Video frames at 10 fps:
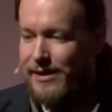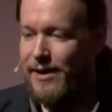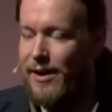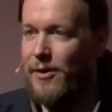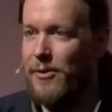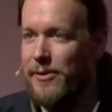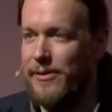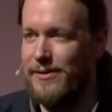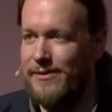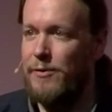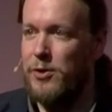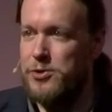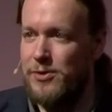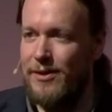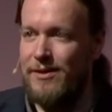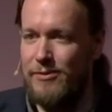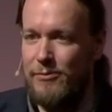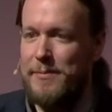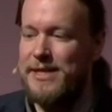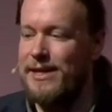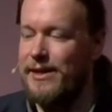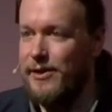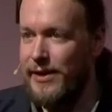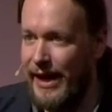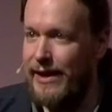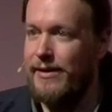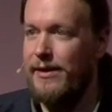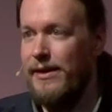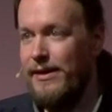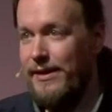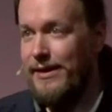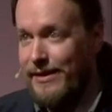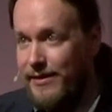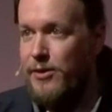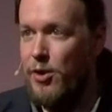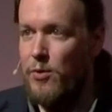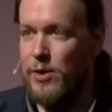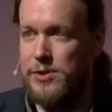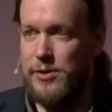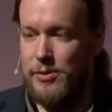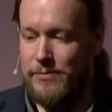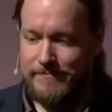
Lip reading: our virtual web designer can know what to do.